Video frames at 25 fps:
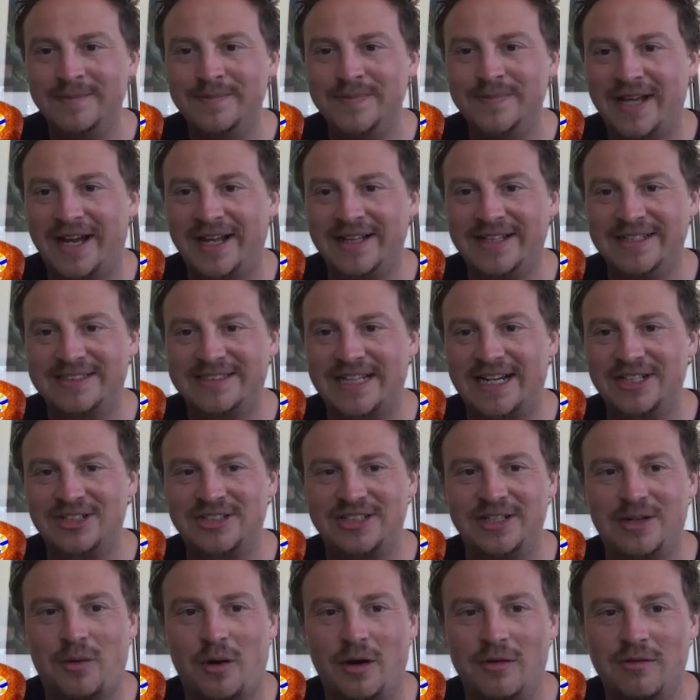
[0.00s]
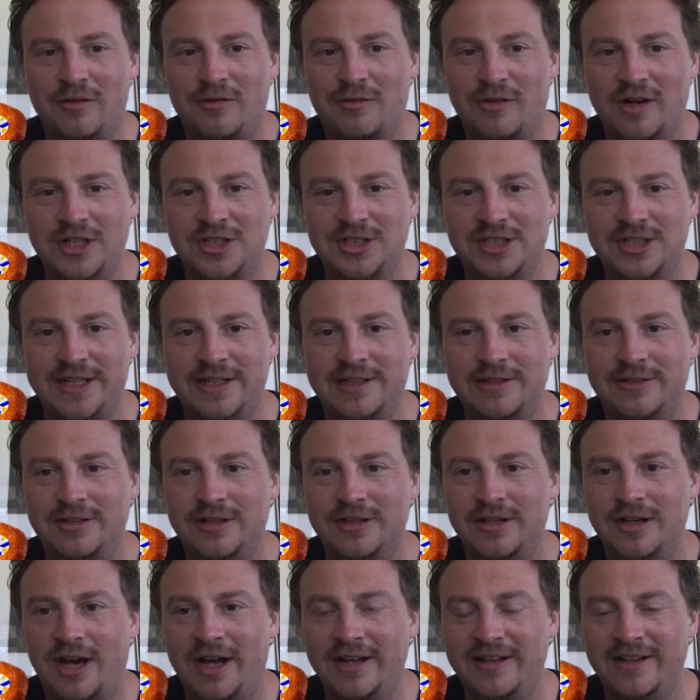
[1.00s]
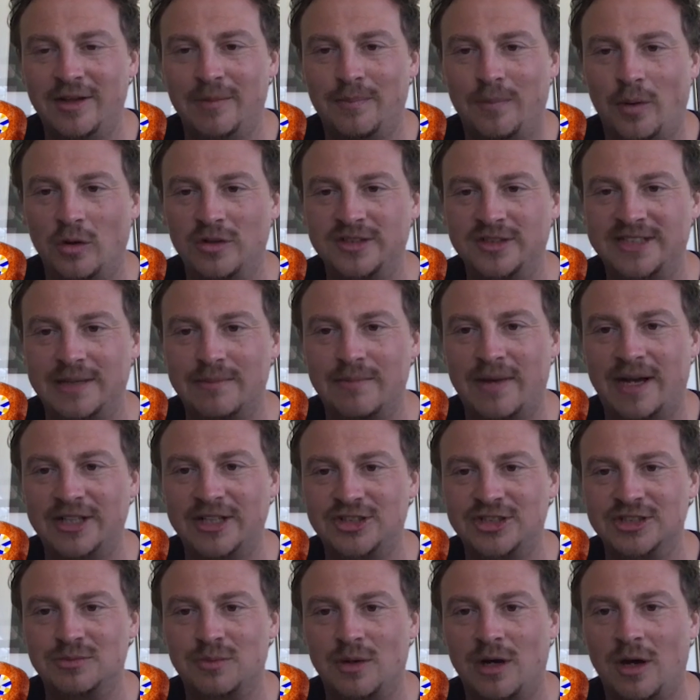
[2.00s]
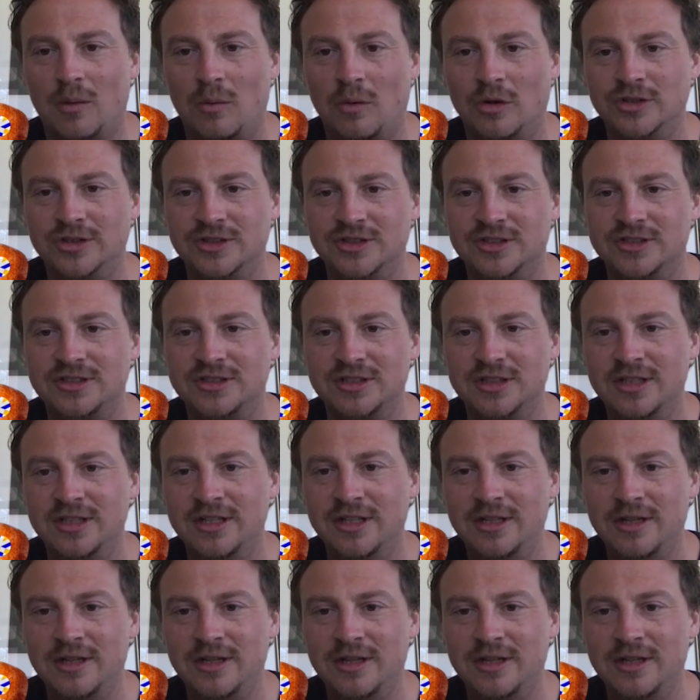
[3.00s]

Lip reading: And it's actually quite refreshing I did a boxing match as well once.